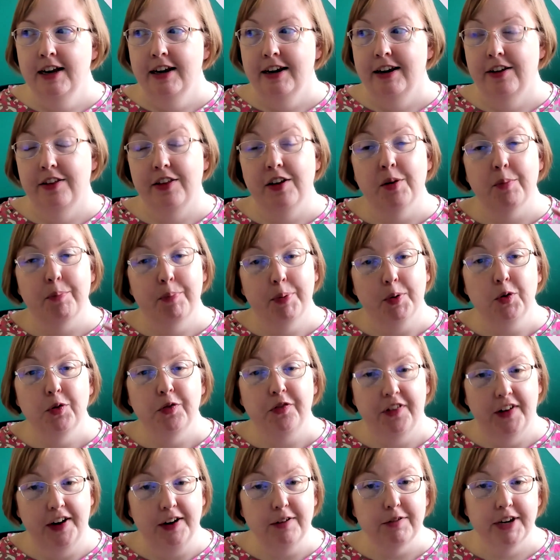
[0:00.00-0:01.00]
And they're
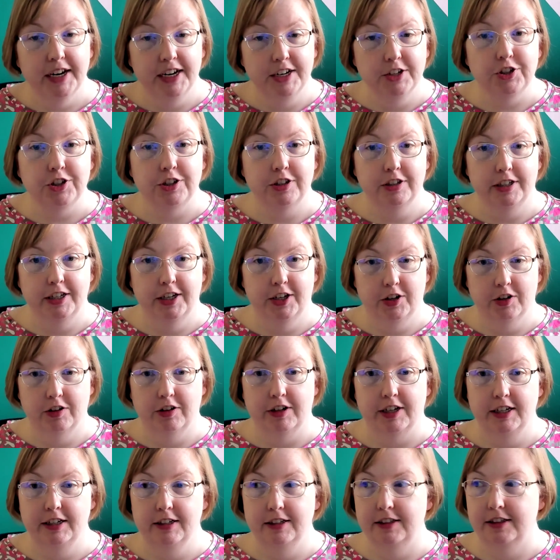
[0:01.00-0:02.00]
both foundationally
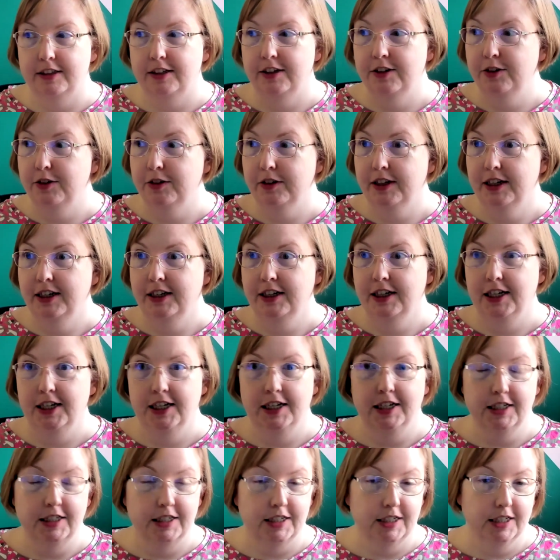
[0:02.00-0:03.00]
cookies. You know, they
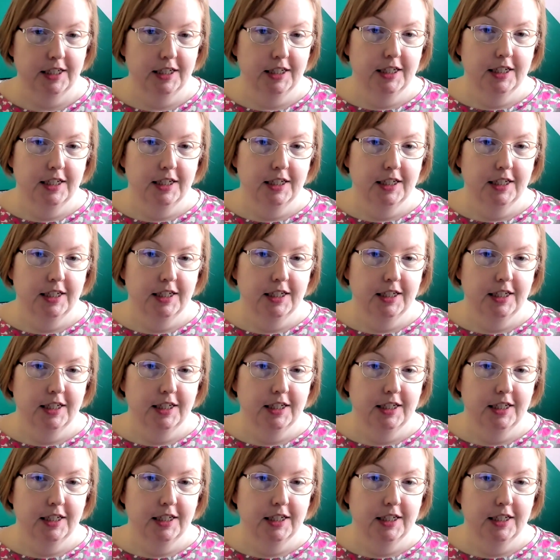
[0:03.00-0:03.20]
need